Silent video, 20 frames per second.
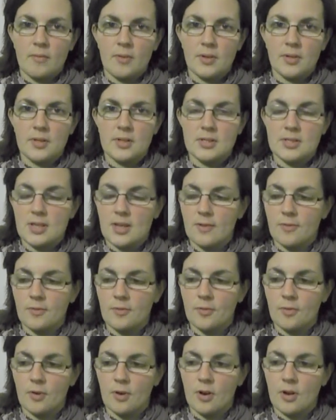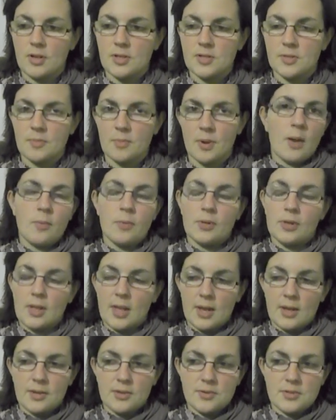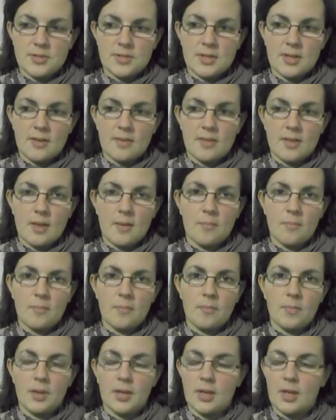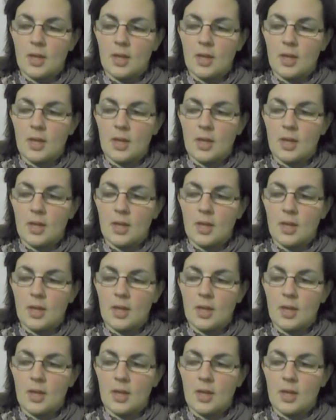that is left for us. I would like to see them be